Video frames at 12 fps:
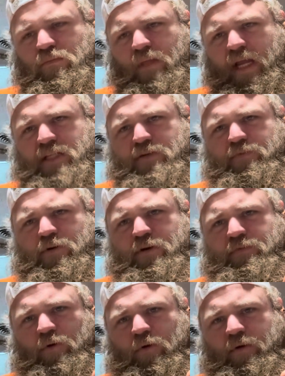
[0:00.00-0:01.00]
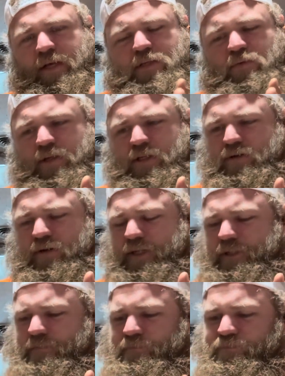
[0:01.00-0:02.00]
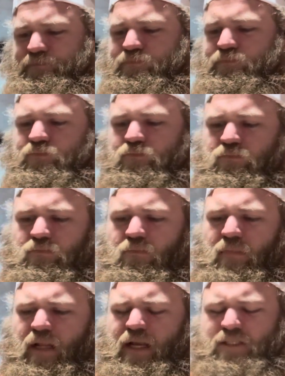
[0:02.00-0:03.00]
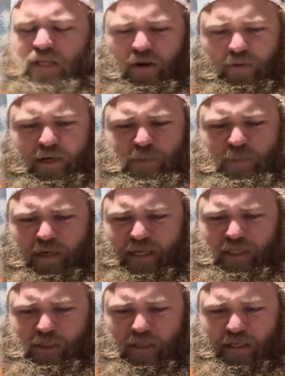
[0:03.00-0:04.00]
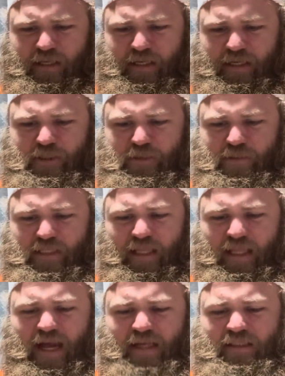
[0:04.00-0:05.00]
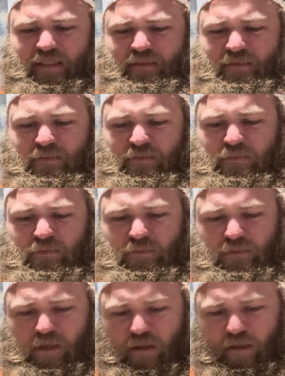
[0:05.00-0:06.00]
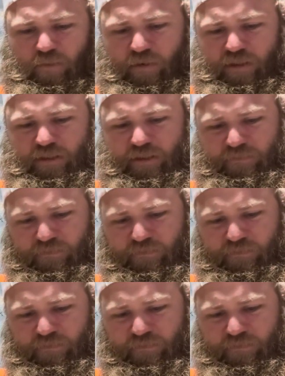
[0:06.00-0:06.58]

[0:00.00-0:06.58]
It's a fruity floral. It's really strange. It's not horrendous, but it hits you. It hits you as a lot, all at once.